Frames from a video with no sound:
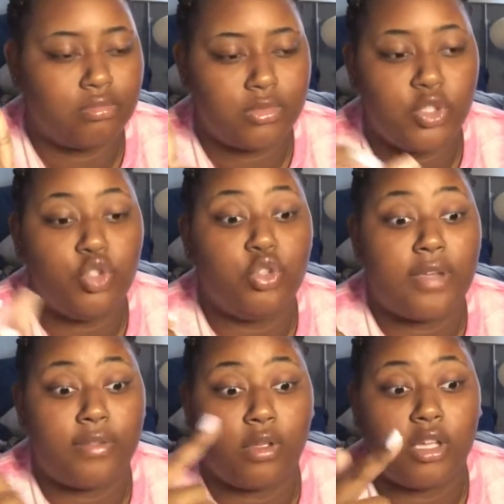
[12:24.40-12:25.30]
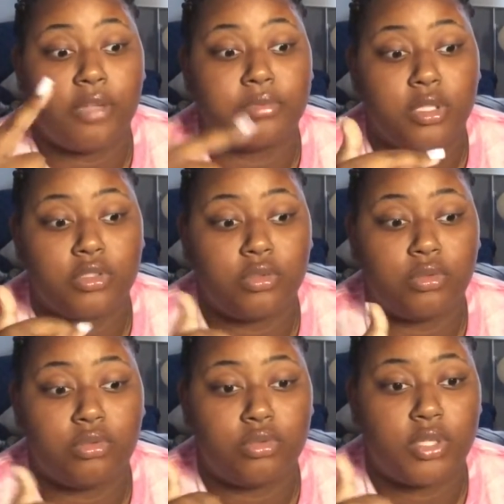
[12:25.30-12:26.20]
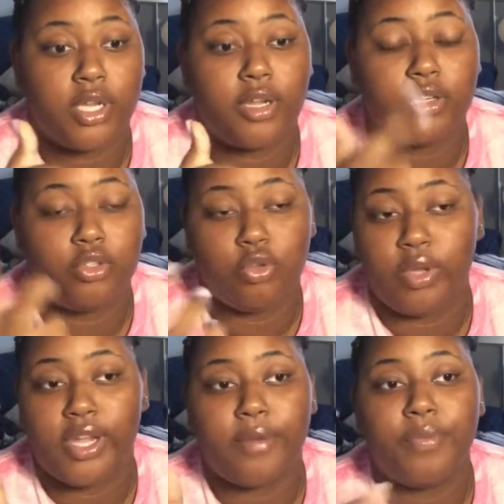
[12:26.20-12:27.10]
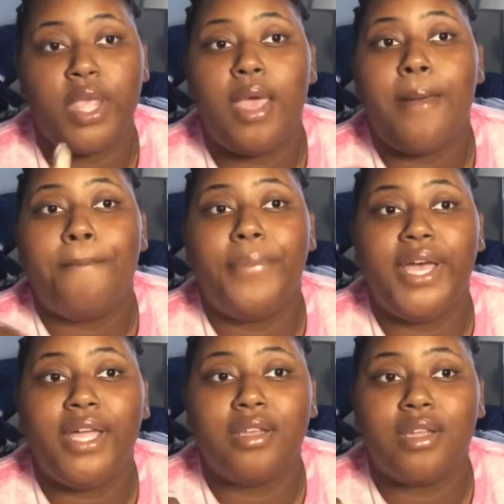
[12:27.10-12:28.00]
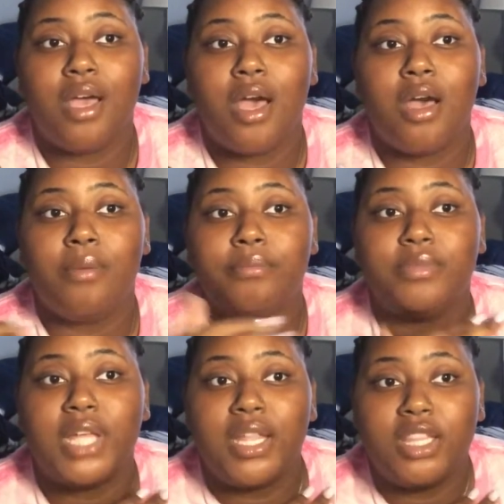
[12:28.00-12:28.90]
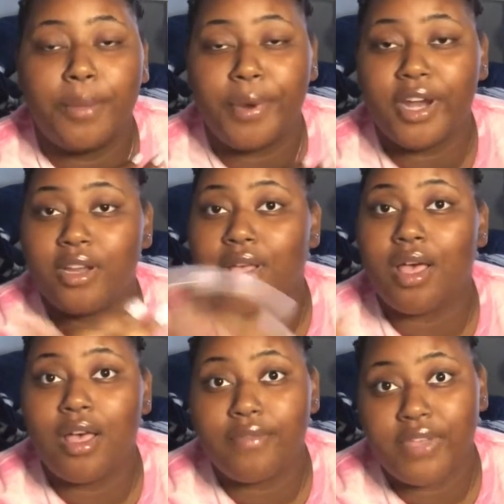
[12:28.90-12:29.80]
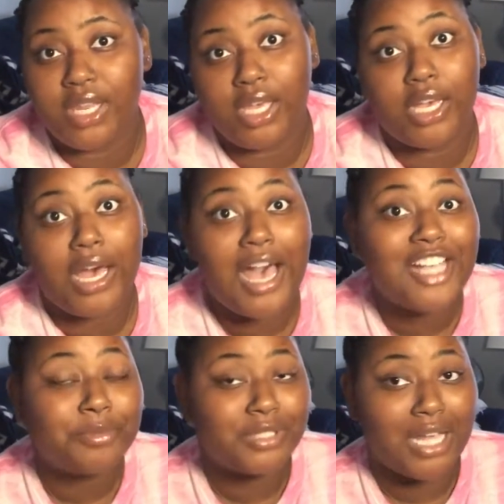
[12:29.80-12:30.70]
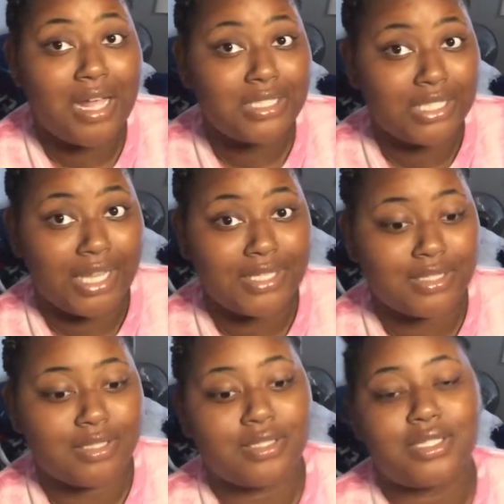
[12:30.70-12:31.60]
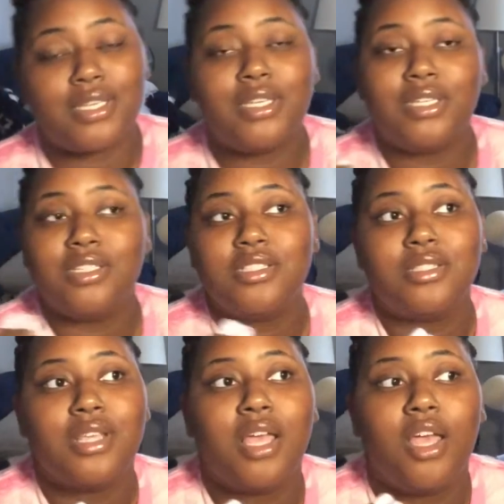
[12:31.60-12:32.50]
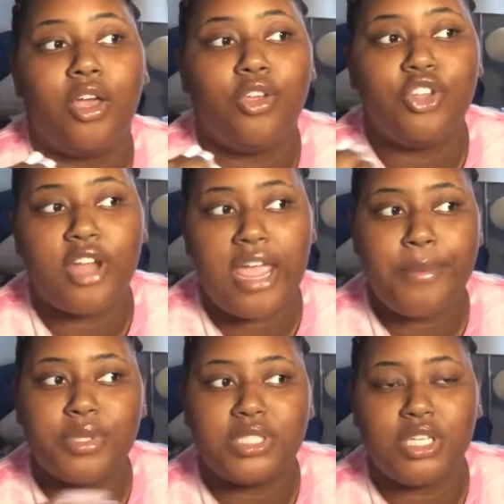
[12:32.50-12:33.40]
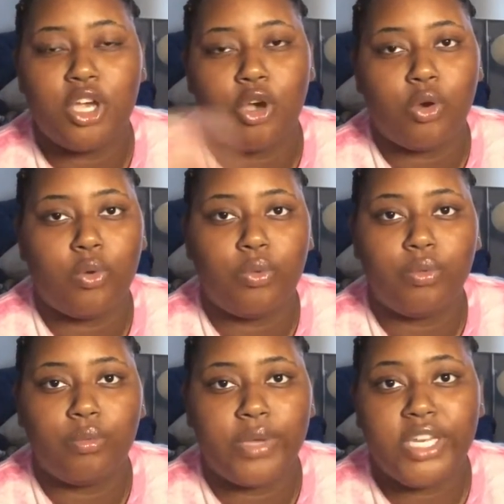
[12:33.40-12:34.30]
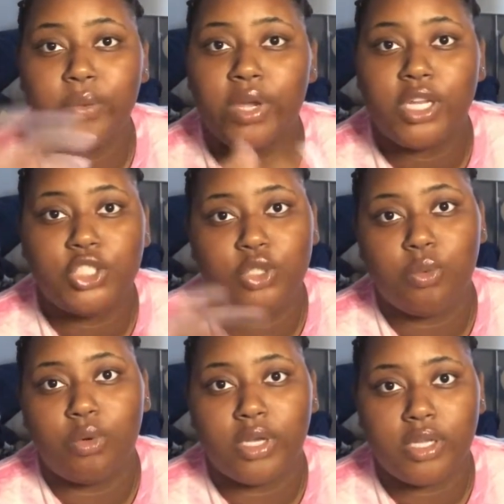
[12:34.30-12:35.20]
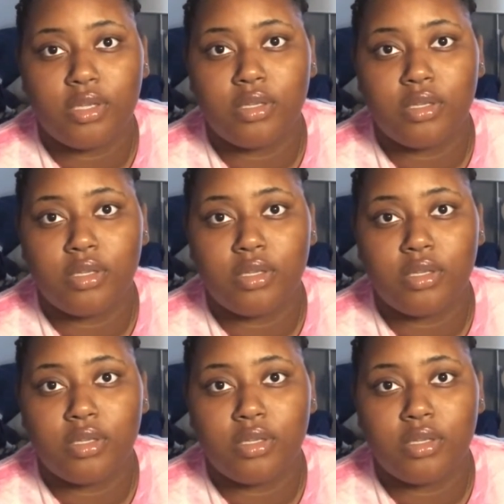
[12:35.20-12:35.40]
You do have to go to cosmetology school to do hair. But the perk of getting a cosmetology license is you're able to go anywhere that you want.